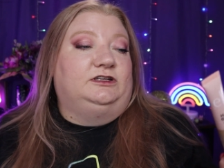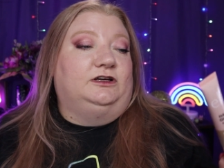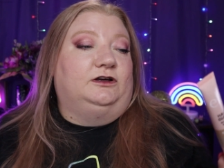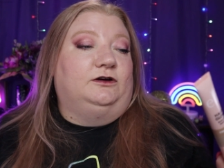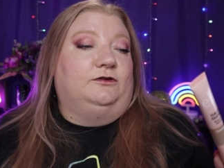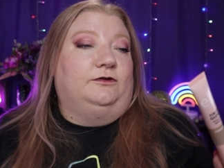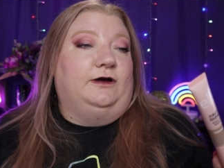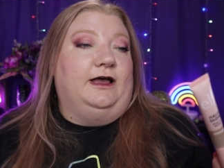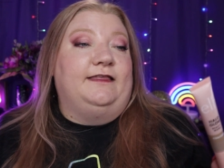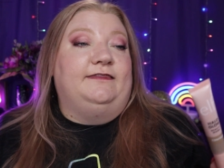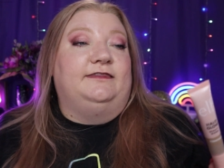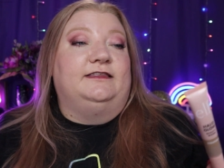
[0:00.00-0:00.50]

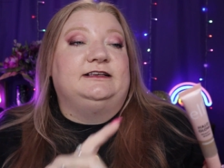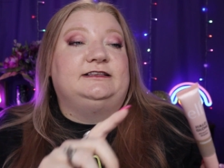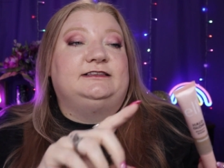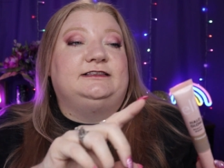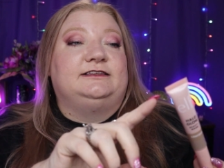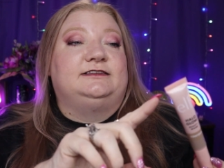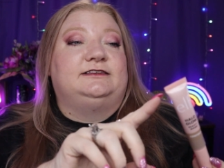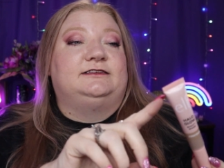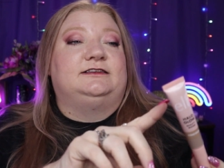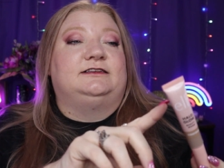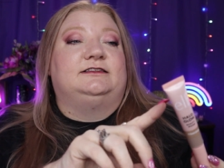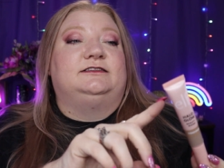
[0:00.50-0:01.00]
this
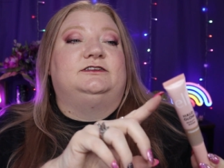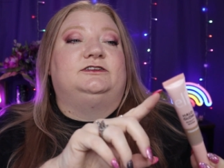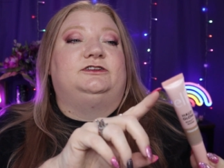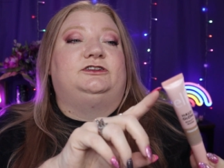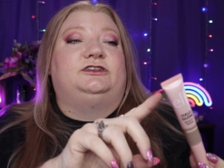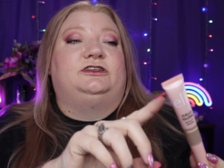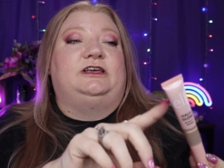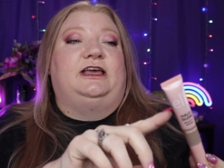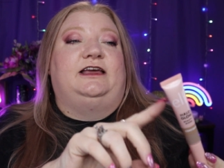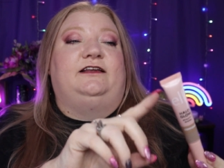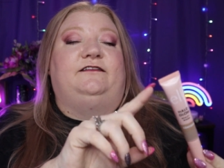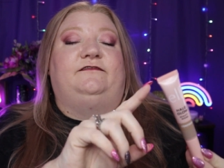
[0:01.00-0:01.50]
is in the
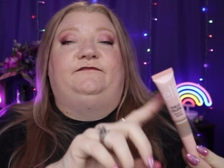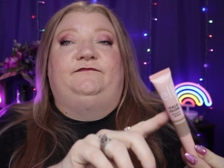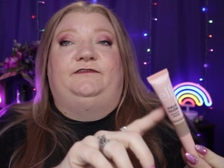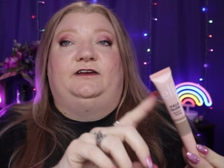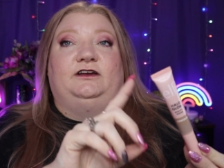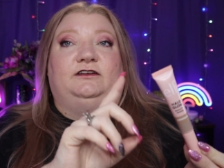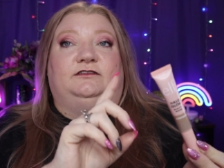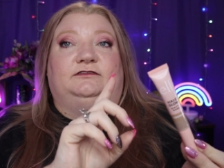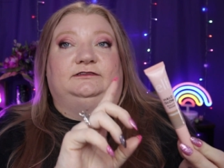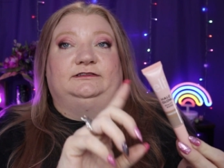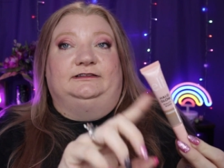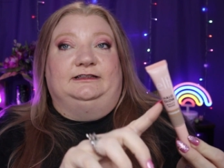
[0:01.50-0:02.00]
shade
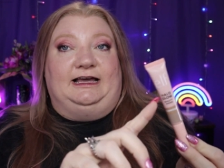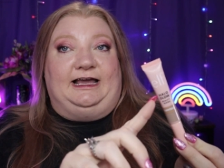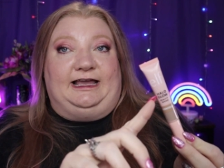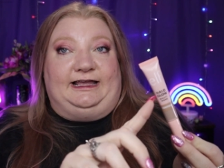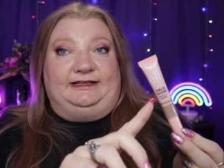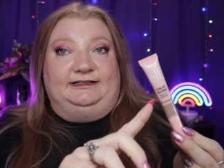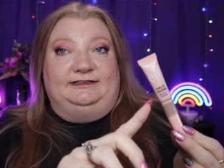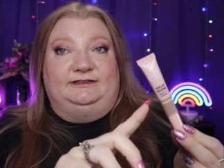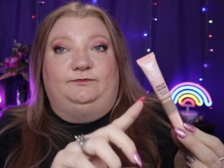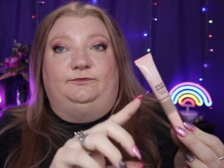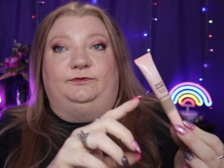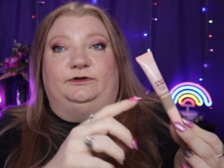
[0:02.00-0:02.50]
Fair
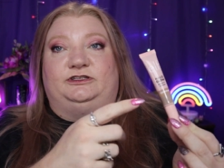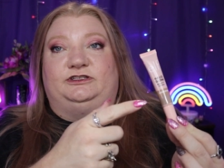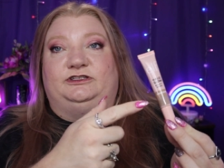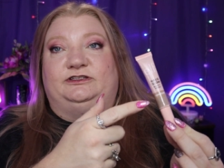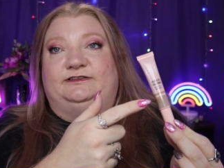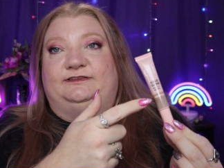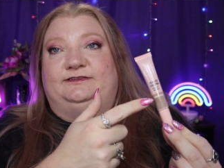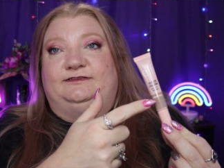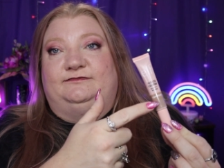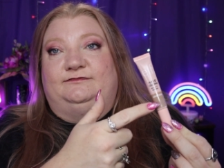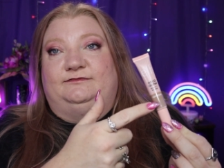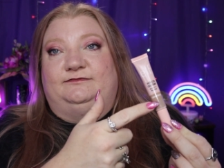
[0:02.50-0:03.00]
Light, which
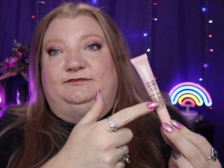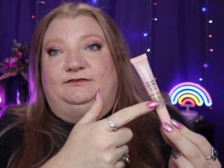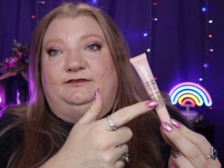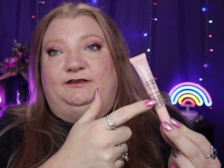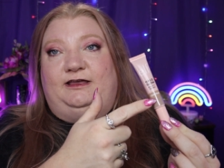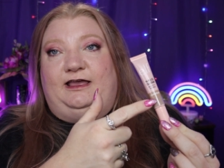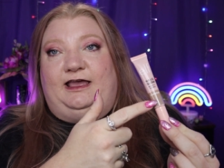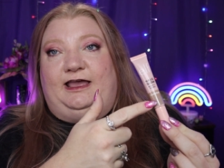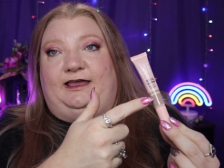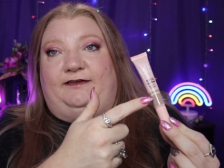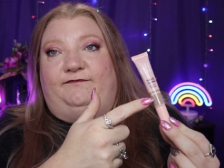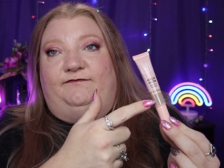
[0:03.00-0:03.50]
is
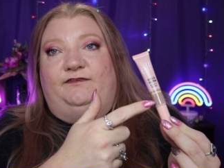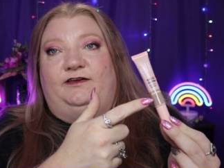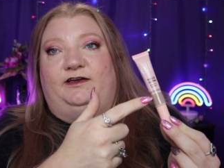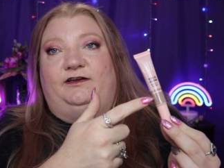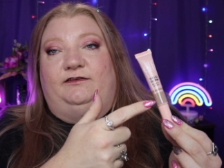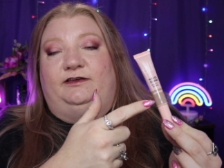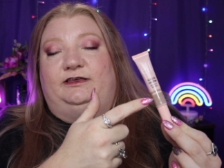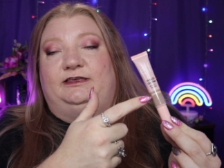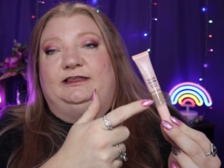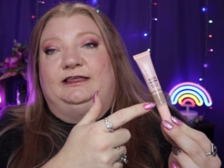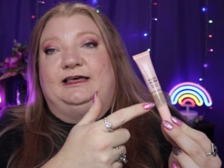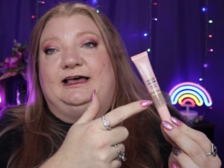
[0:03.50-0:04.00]
a
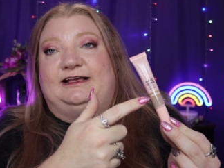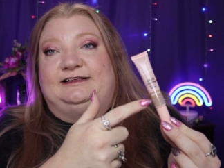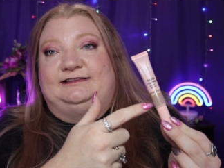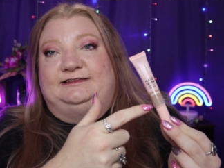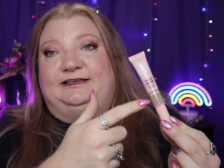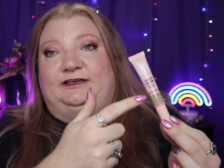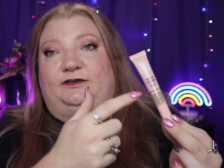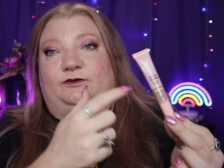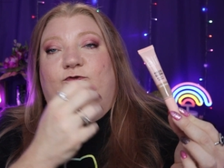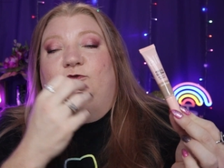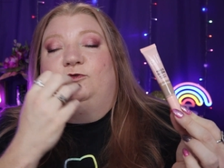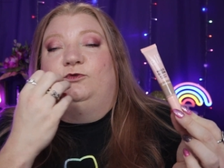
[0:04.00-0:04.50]
very
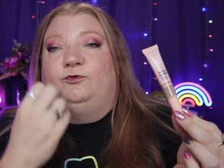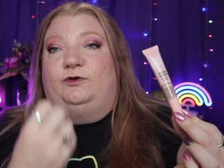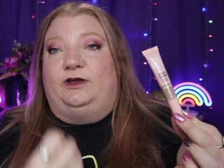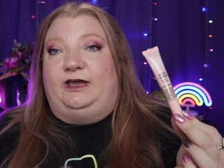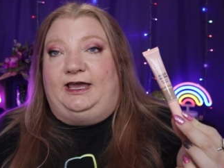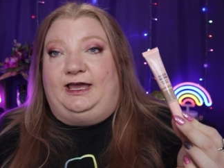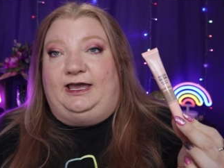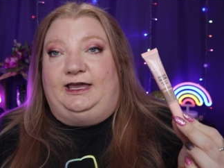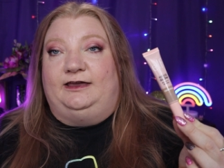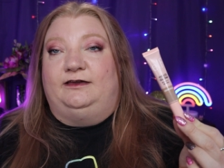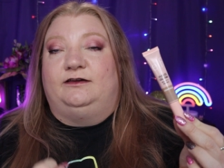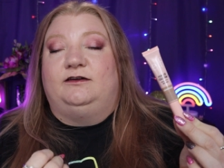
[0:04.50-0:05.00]
classic
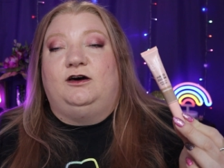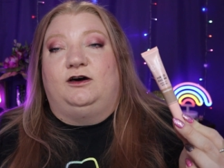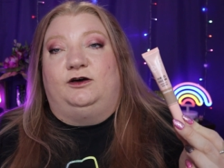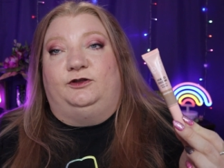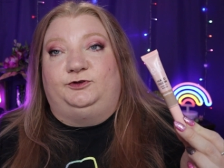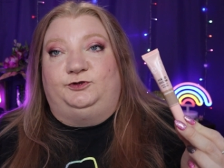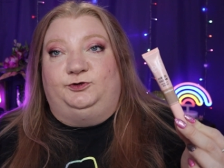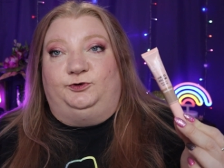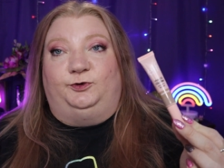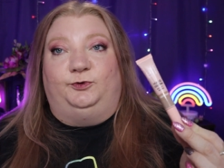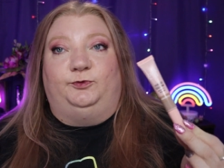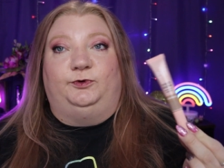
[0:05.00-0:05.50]
gray
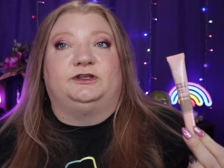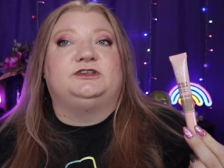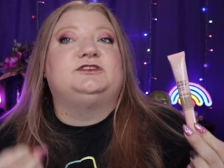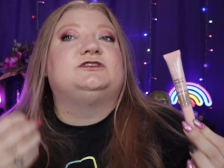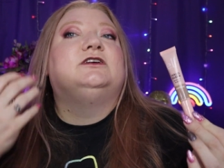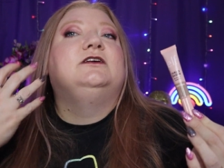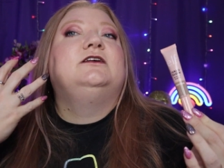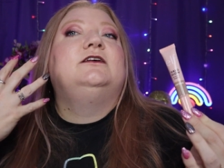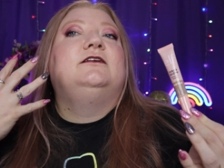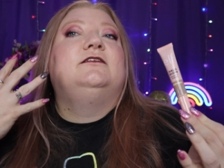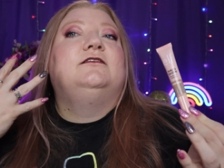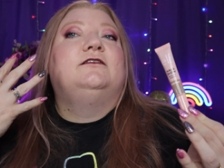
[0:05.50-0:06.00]
contour,
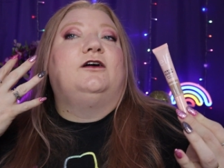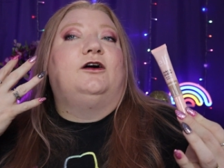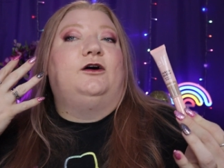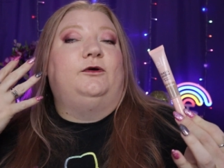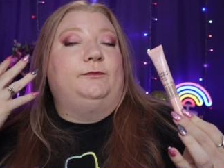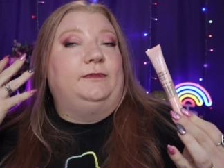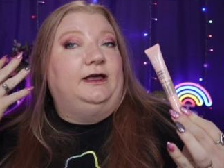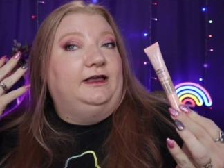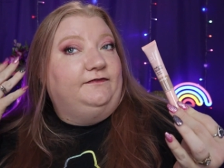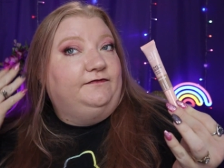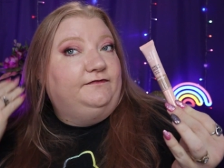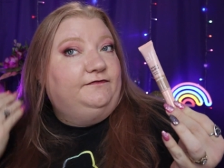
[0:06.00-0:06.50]
which
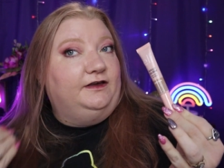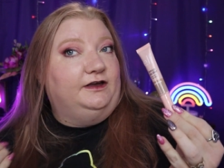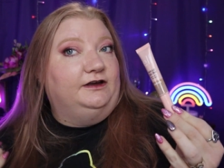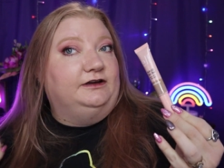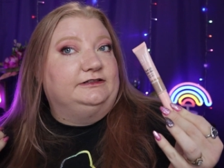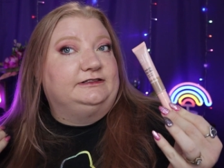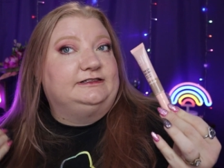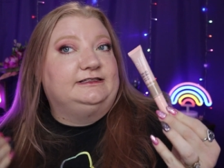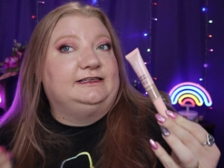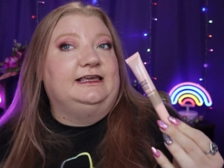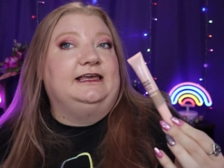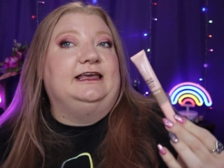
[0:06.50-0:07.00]
on my
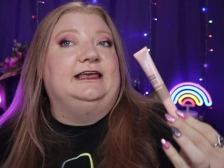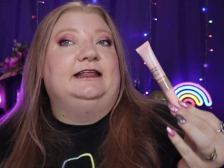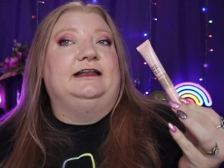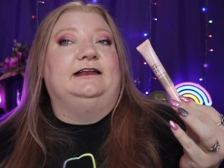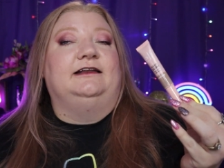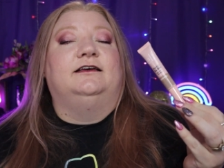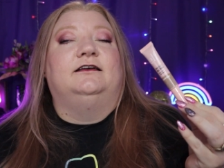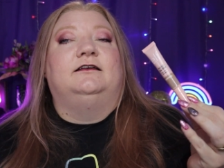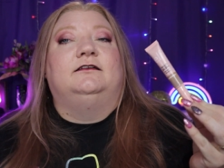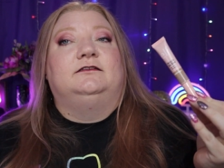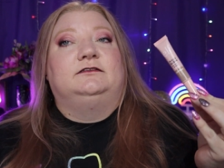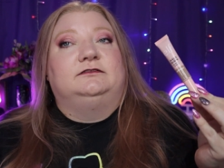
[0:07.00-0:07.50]
fair
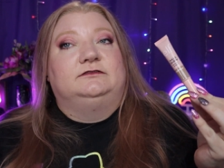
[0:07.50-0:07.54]
skin.